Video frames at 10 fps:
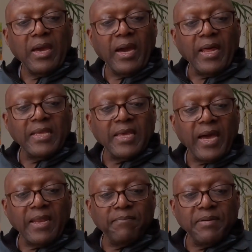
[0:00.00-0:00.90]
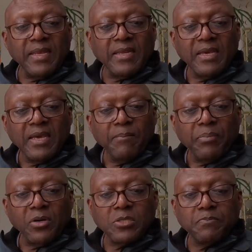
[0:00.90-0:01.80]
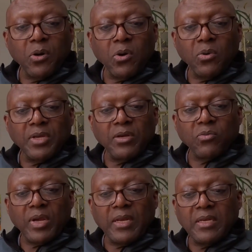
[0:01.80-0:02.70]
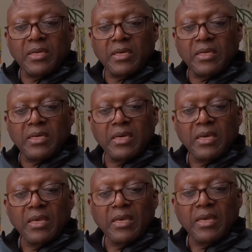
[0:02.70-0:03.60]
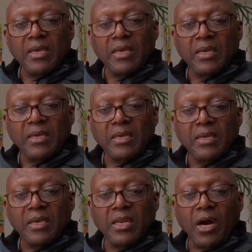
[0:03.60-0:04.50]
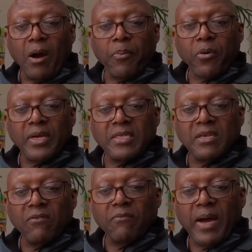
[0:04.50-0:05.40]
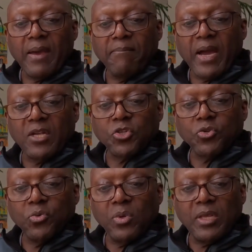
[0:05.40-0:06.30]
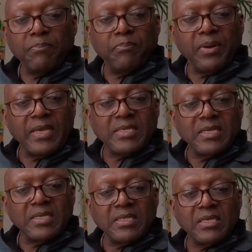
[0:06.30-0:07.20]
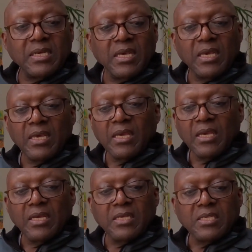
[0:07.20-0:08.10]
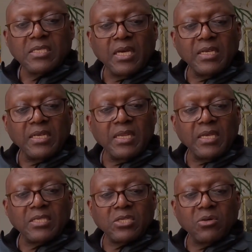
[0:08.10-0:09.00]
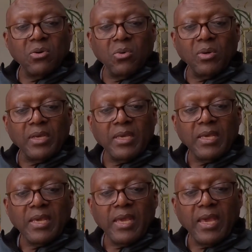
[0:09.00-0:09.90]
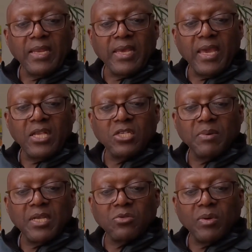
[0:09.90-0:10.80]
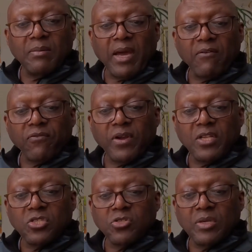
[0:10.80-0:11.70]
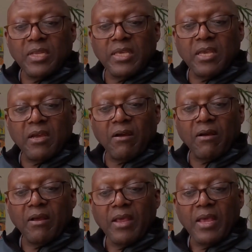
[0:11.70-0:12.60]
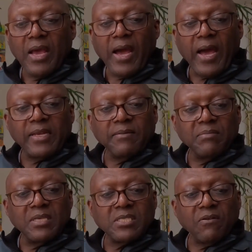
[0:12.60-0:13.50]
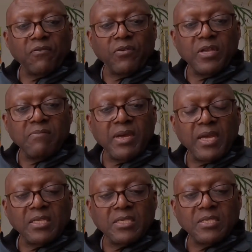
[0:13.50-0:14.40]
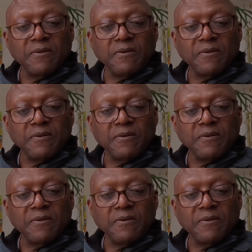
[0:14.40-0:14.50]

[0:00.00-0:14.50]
and it had been postponed and rendered inoperative by my truly pleasant Sunday school engagements with my friends during the year at Mr. Freeman's.